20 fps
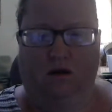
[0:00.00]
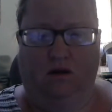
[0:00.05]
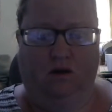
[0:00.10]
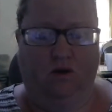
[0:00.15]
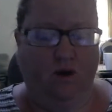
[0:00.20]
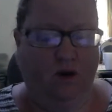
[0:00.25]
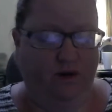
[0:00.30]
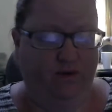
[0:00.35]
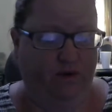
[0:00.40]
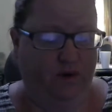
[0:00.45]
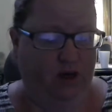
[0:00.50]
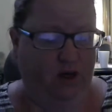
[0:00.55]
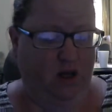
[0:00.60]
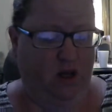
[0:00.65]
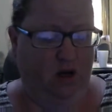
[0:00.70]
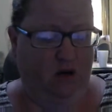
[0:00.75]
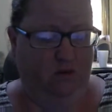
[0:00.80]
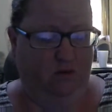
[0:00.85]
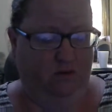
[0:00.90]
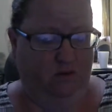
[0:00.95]
quick
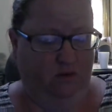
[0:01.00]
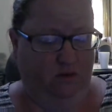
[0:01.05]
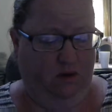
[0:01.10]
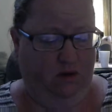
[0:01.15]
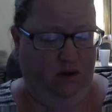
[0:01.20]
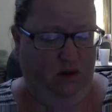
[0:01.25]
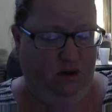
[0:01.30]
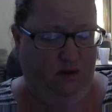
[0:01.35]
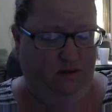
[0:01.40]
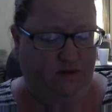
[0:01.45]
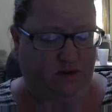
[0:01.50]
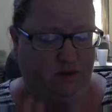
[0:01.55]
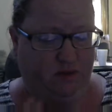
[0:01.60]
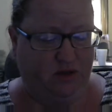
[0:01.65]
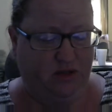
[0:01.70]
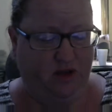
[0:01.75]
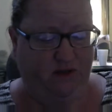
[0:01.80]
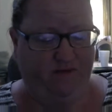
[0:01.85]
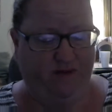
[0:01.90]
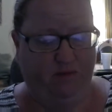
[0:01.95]
video of some
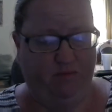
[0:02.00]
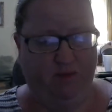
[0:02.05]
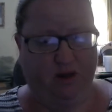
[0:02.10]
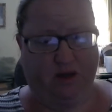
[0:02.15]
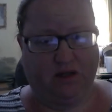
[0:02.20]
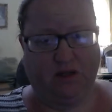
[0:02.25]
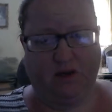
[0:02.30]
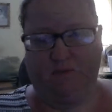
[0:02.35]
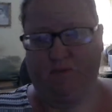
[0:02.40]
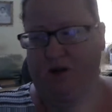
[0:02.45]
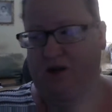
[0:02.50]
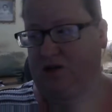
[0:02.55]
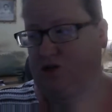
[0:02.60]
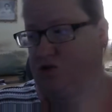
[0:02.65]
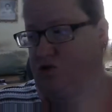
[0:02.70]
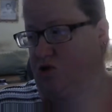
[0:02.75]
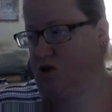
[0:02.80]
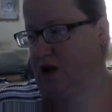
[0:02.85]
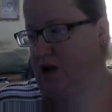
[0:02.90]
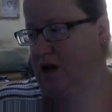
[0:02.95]
stuff I picked up
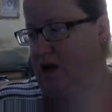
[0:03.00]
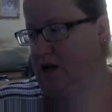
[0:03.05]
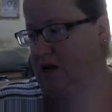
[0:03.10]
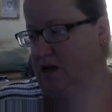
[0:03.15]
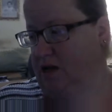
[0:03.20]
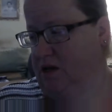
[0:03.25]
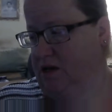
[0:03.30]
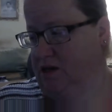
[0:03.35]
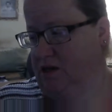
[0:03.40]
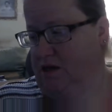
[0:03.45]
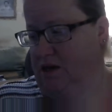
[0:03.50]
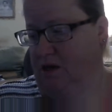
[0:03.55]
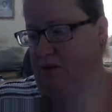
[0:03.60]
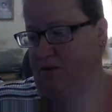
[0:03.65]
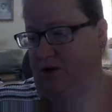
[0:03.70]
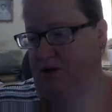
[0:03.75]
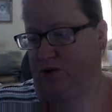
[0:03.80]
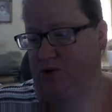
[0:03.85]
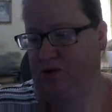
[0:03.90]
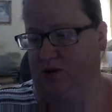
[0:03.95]
yesterday, and then I'm
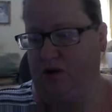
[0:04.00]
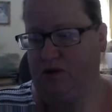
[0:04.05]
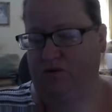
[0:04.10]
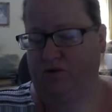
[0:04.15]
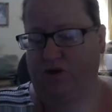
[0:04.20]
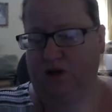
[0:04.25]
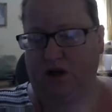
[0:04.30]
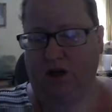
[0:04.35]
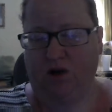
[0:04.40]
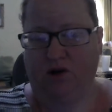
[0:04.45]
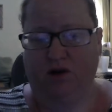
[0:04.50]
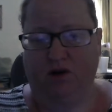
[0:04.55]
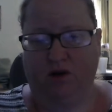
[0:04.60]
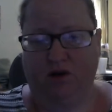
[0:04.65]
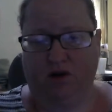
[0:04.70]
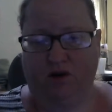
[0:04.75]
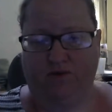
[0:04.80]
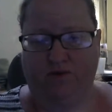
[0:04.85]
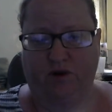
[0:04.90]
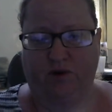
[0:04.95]
going to do another video here
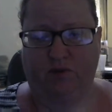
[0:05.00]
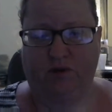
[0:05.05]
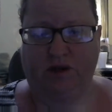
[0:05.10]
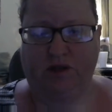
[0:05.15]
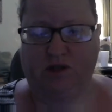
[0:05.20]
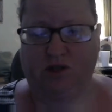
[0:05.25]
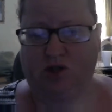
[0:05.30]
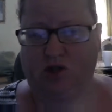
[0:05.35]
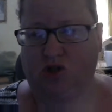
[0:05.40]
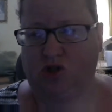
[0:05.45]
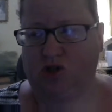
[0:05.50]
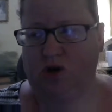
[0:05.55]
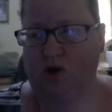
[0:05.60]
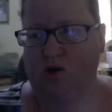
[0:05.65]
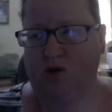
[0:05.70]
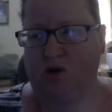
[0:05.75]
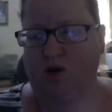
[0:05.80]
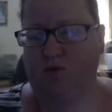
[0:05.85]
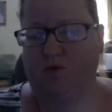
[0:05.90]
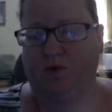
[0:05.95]
in a few minutes to show
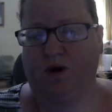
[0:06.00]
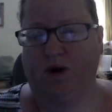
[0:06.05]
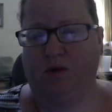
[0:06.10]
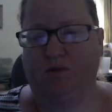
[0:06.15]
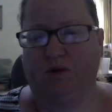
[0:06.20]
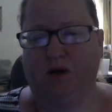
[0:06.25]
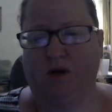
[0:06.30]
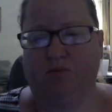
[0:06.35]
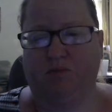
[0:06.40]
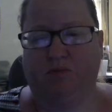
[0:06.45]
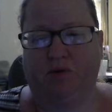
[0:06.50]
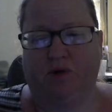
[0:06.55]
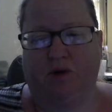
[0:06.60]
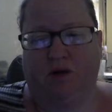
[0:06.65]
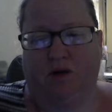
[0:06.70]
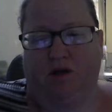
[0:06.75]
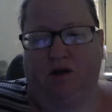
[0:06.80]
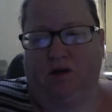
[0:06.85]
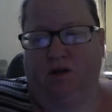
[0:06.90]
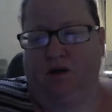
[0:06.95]
you what I'm going to
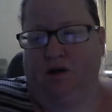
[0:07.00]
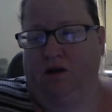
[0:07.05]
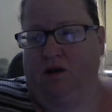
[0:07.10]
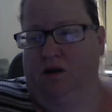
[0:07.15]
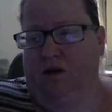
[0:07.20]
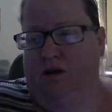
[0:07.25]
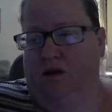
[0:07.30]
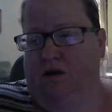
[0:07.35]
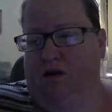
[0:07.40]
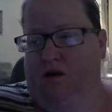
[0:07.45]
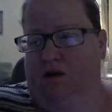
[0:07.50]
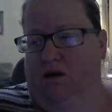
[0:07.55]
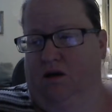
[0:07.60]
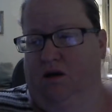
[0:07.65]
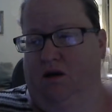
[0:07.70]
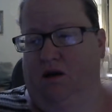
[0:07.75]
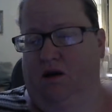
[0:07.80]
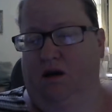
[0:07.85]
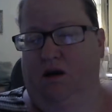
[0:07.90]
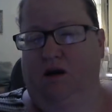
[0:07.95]
put
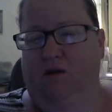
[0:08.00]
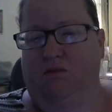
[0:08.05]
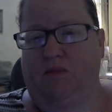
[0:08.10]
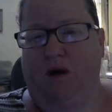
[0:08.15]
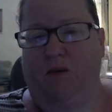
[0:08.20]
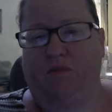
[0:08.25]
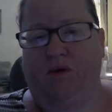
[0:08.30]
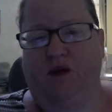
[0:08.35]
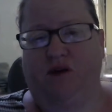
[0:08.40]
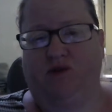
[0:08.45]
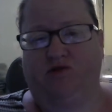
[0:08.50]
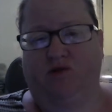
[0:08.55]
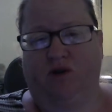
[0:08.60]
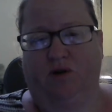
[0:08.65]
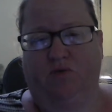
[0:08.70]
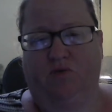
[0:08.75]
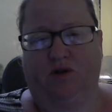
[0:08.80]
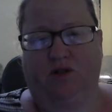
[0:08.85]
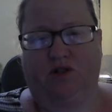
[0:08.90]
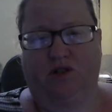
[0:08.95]
in my
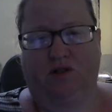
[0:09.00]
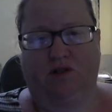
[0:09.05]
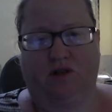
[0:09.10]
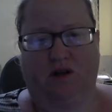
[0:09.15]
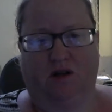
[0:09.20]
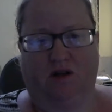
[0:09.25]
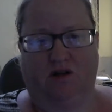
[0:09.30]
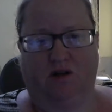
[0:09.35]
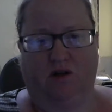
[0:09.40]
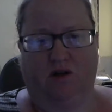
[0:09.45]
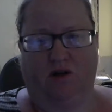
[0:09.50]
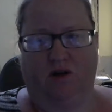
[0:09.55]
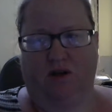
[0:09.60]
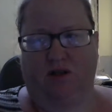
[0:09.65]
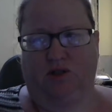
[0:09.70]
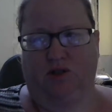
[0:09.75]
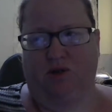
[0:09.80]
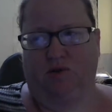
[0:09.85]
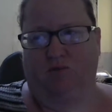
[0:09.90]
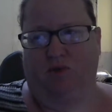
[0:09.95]
bedroom, which is going to turn
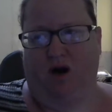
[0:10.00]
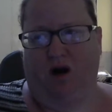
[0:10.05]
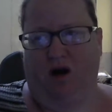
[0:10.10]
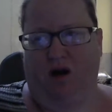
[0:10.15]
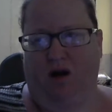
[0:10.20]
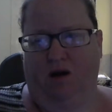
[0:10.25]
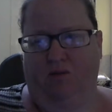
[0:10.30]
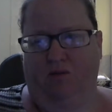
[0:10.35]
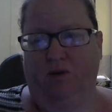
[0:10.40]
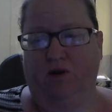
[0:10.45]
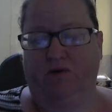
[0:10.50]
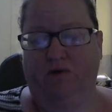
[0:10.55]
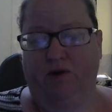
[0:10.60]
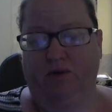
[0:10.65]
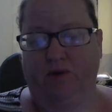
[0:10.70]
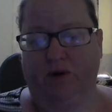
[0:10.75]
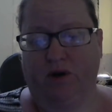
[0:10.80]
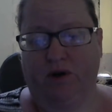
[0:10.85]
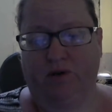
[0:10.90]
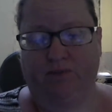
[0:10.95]
into my movie
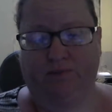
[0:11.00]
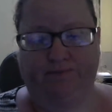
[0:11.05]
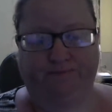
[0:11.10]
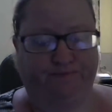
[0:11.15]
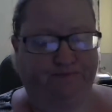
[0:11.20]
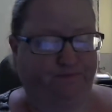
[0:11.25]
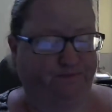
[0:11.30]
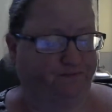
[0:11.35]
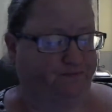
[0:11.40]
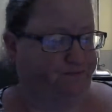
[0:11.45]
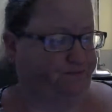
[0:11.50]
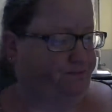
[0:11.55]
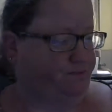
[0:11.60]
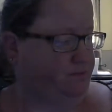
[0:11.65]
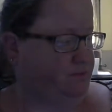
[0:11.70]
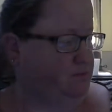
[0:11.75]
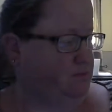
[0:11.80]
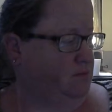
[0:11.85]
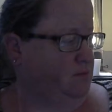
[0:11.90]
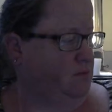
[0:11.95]
room.
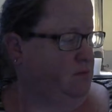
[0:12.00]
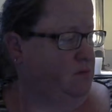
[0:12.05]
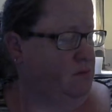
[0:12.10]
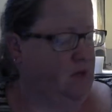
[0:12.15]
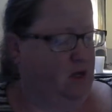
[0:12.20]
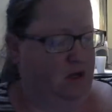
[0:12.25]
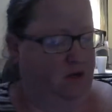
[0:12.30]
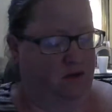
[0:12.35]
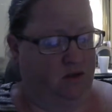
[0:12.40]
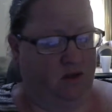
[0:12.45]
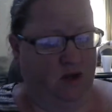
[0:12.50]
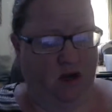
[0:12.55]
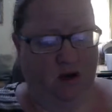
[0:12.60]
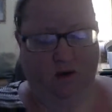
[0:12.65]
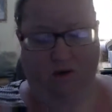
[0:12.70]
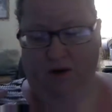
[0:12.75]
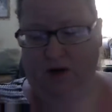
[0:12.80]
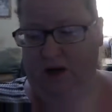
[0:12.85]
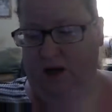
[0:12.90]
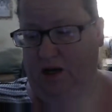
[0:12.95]

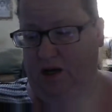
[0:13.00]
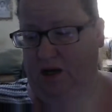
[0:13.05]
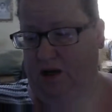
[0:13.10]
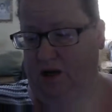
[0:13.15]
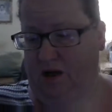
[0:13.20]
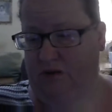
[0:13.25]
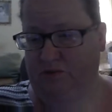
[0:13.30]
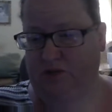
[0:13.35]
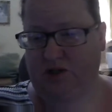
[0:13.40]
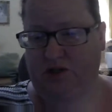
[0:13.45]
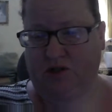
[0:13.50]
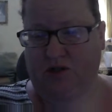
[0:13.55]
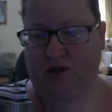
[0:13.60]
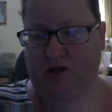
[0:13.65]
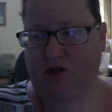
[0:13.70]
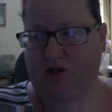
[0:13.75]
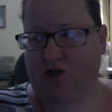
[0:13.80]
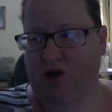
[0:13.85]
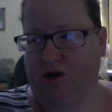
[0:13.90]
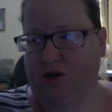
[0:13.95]
So again, I'm just going
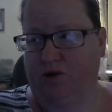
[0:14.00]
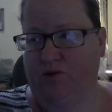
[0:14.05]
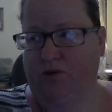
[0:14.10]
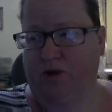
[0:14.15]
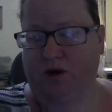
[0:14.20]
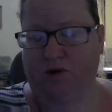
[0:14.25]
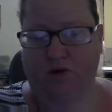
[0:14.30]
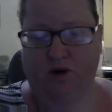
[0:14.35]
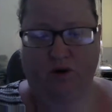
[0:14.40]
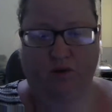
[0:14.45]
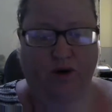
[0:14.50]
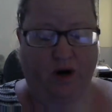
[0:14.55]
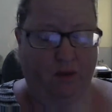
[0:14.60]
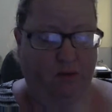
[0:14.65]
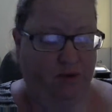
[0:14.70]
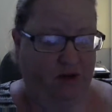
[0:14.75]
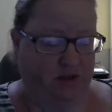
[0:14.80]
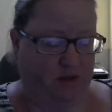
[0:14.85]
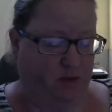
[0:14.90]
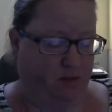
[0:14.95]
to show you real quick what I
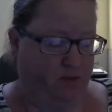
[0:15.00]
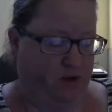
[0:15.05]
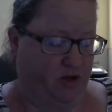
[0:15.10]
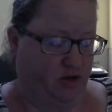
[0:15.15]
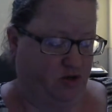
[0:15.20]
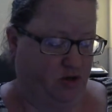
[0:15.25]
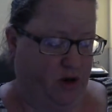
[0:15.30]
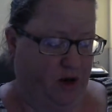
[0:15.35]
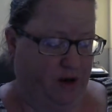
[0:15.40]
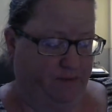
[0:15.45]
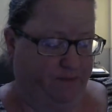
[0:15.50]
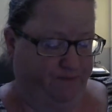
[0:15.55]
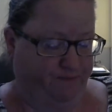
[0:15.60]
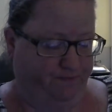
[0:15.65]
picked up yesterday.